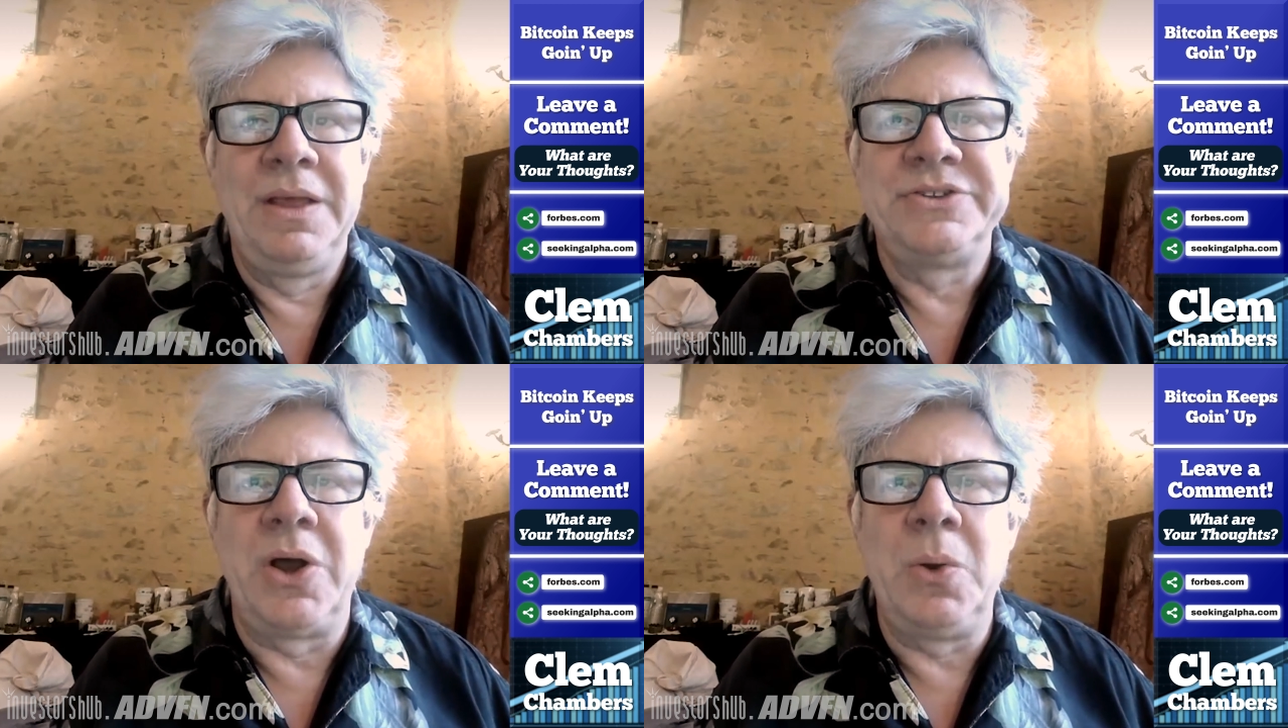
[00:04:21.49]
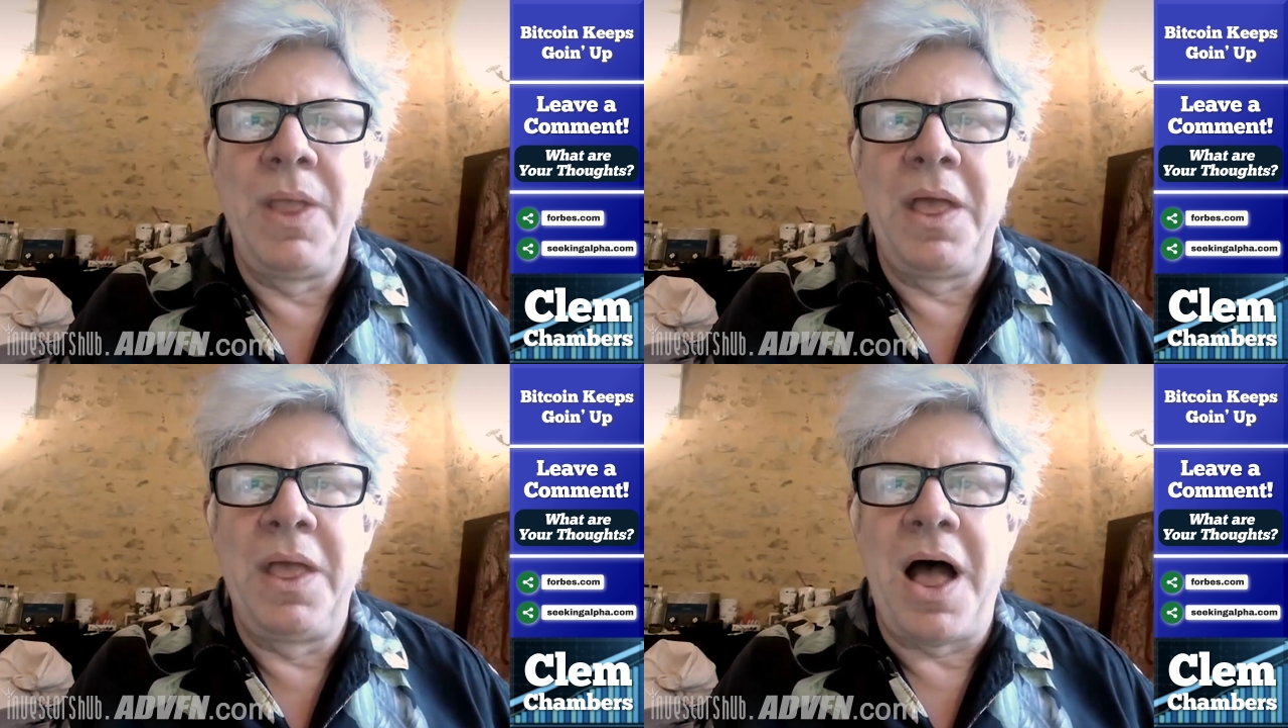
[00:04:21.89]

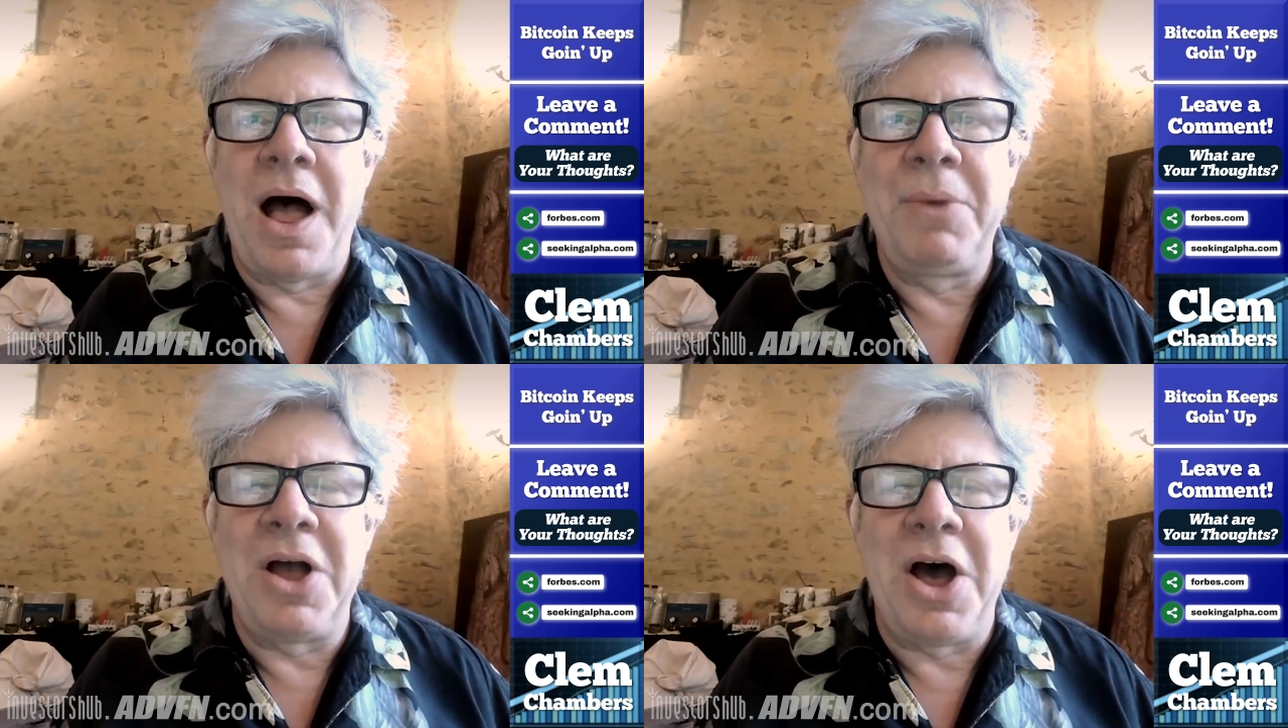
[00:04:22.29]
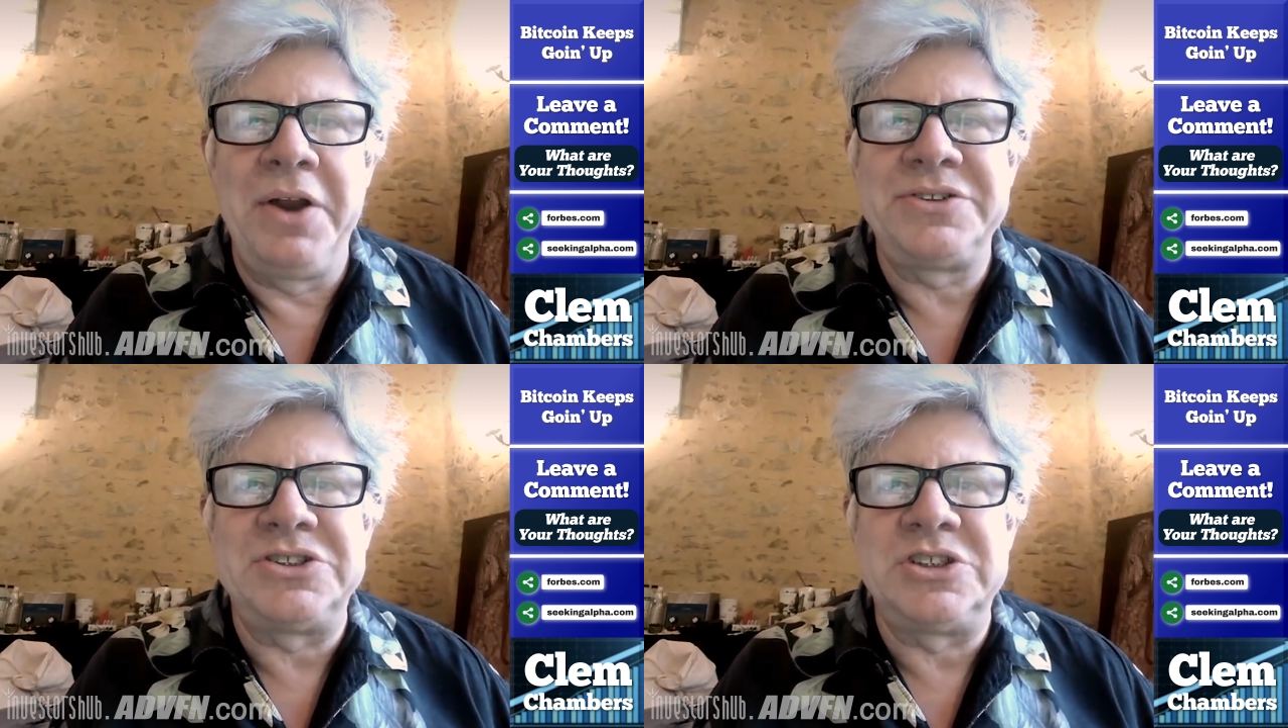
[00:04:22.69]
So I'm
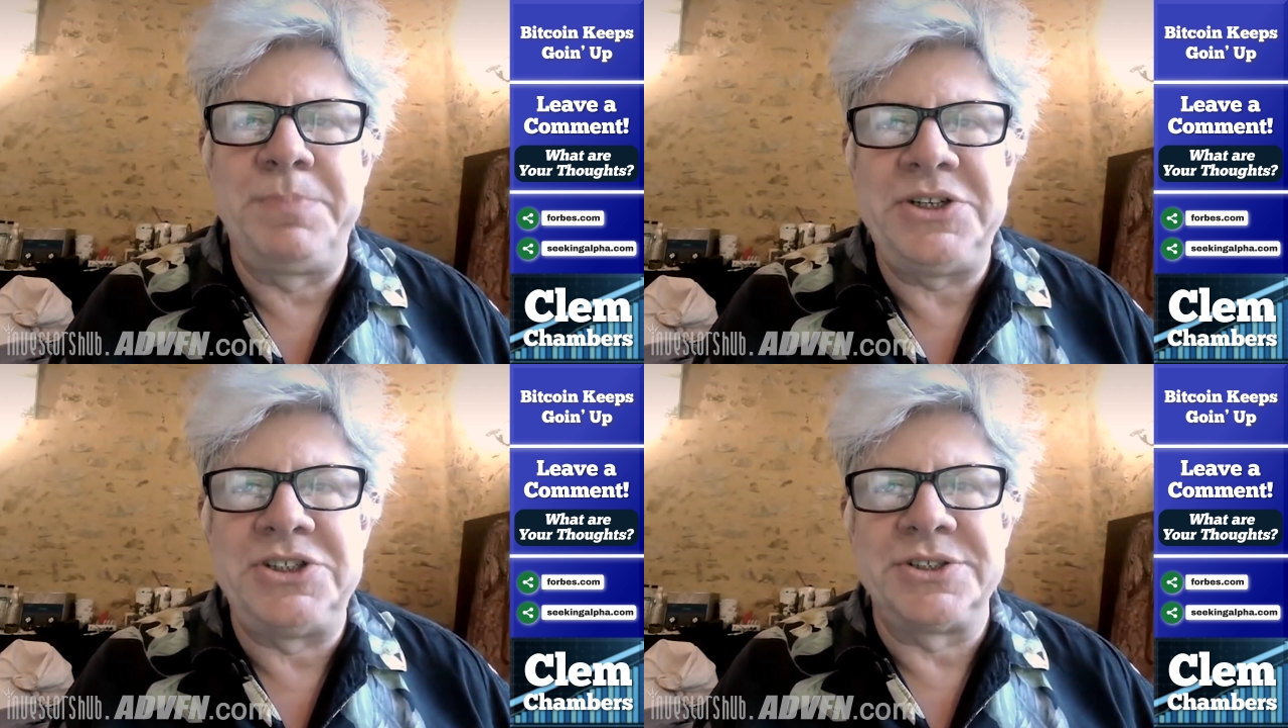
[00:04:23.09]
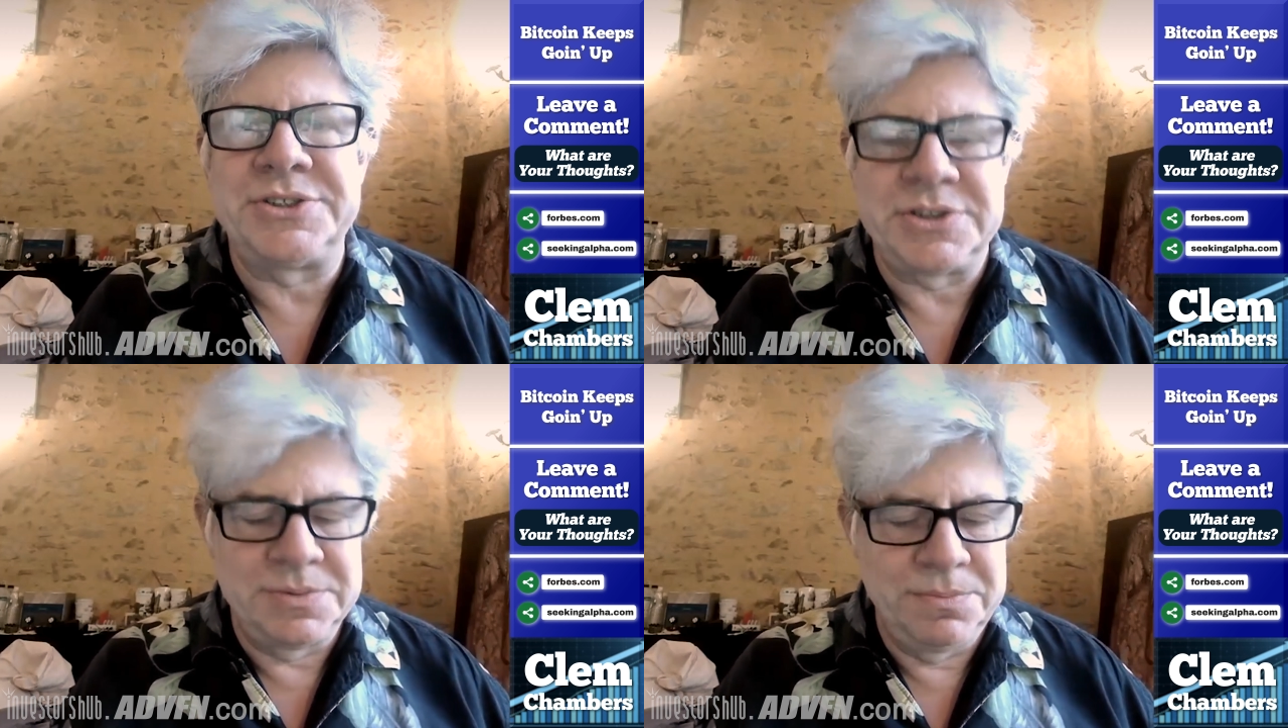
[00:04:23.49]
kind of
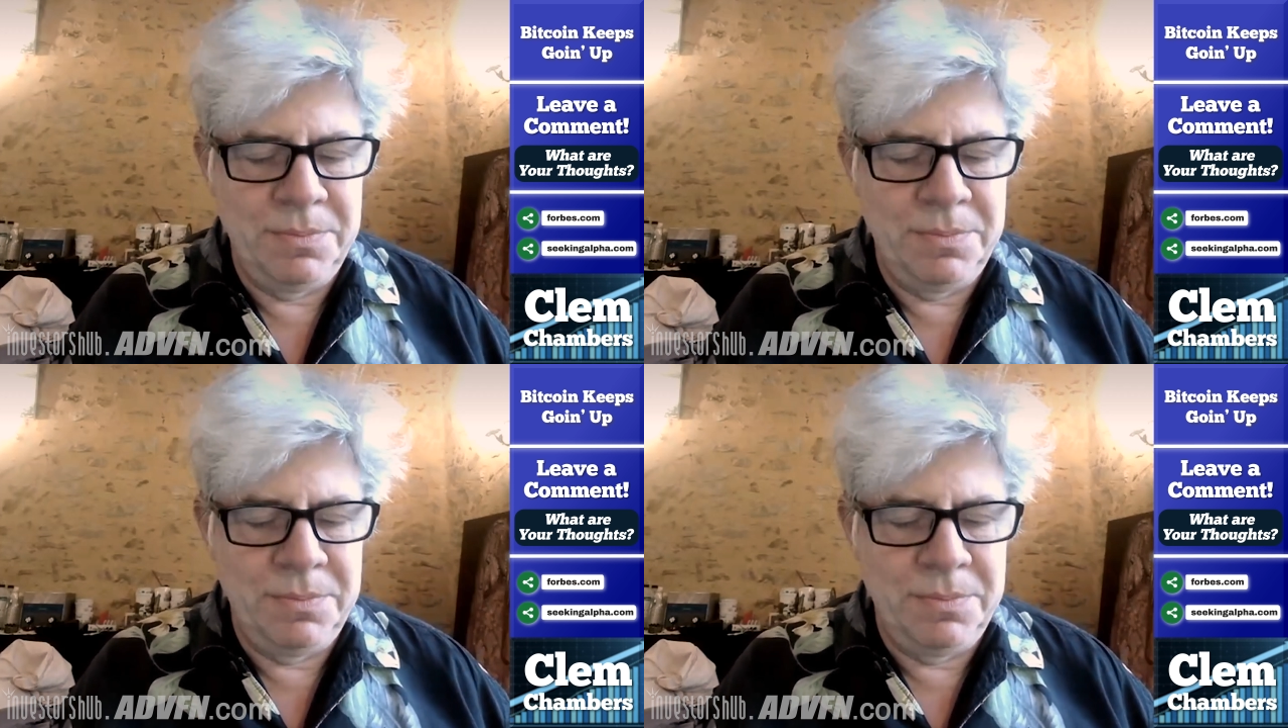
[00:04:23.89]
suspicious